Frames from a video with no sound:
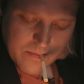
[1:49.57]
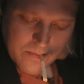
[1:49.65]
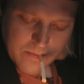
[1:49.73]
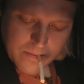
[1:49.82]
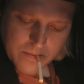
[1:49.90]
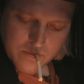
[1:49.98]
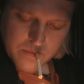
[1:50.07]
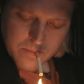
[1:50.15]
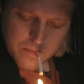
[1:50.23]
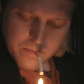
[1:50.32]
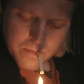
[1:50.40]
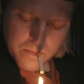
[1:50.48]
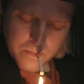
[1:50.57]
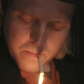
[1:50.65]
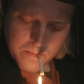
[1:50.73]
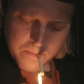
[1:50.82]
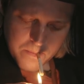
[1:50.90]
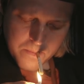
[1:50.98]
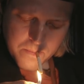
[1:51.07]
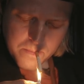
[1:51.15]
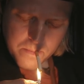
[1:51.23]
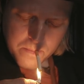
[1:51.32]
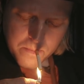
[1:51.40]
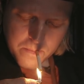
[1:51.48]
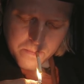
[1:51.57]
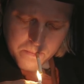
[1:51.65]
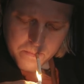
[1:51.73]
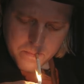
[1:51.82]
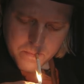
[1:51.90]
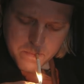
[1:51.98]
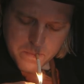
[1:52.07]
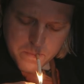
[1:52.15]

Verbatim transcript: people talk about that?